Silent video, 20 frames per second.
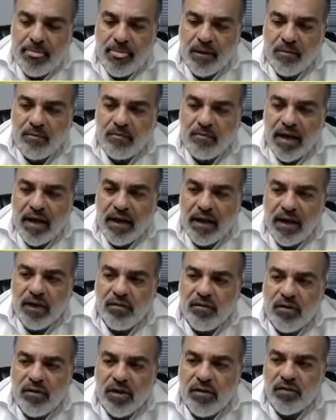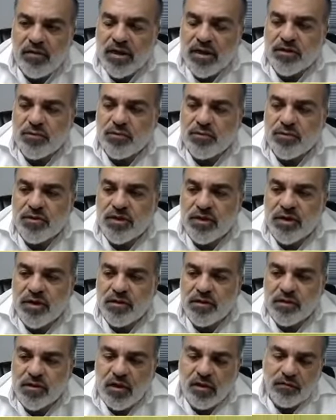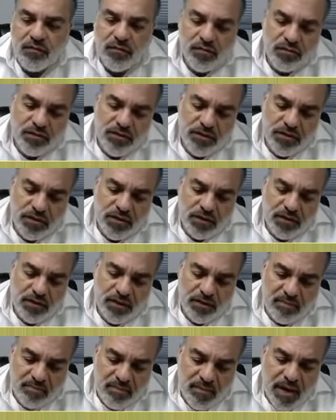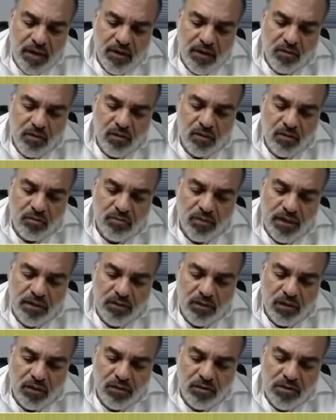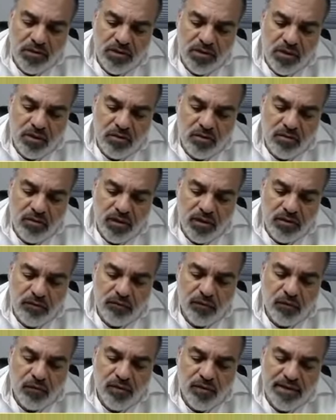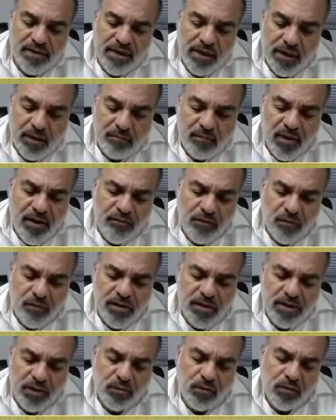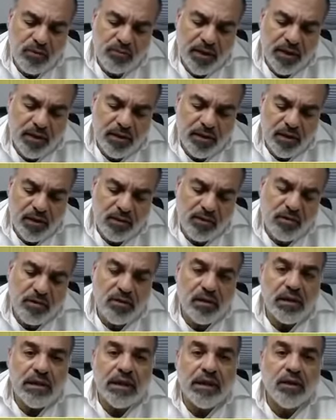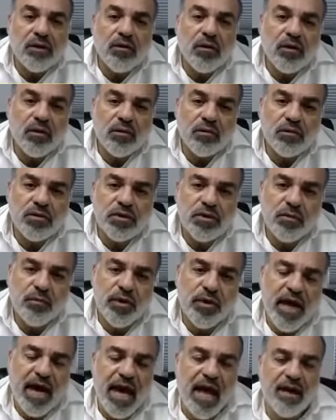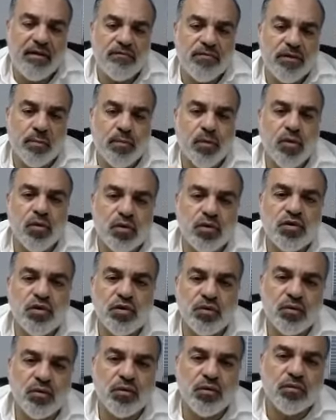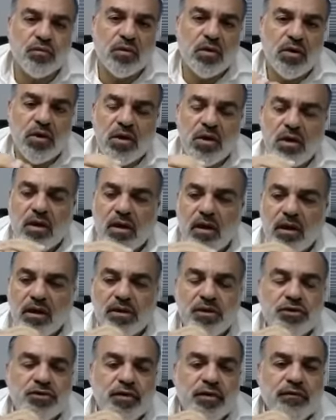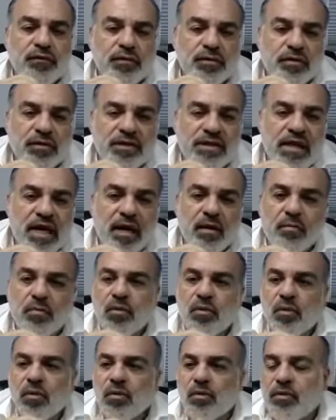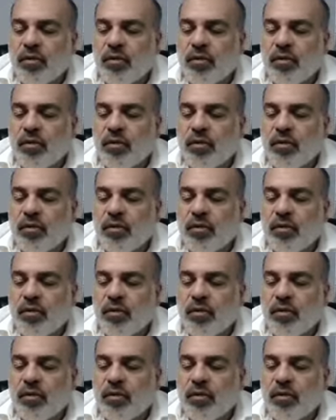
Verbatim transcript: My area of expertise covers in the medical, but also in the forensic. And by forensic, we mean here legal. So we have the personal injury, for example.